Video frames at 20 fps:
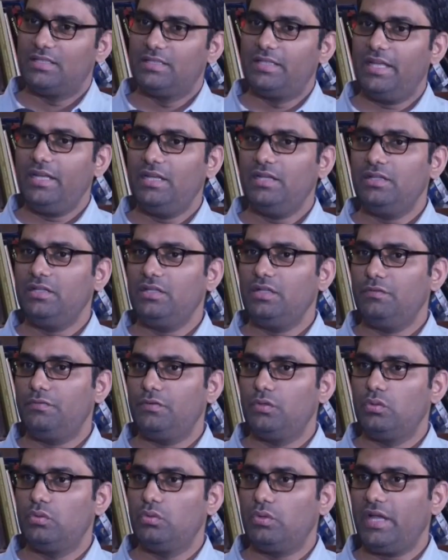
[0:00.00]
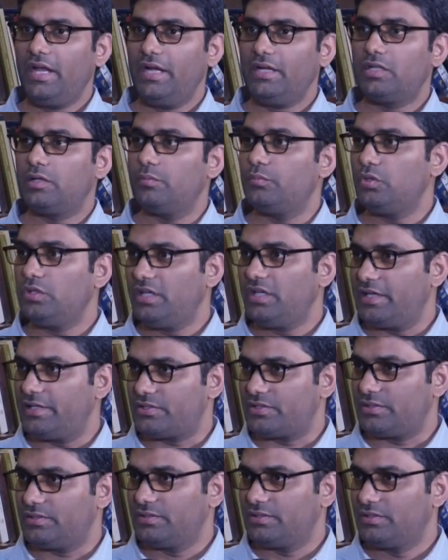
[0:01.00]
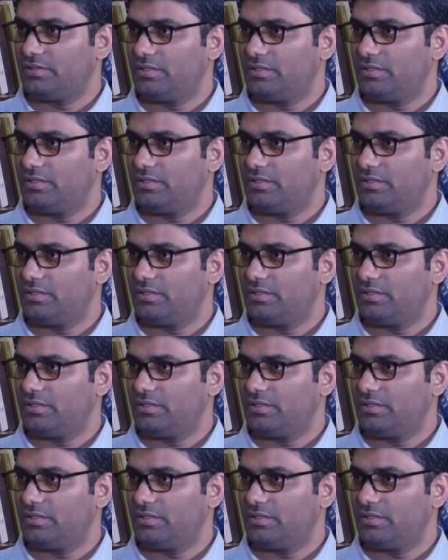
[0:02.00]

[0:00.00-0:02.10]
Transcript: Then, if you look at communication,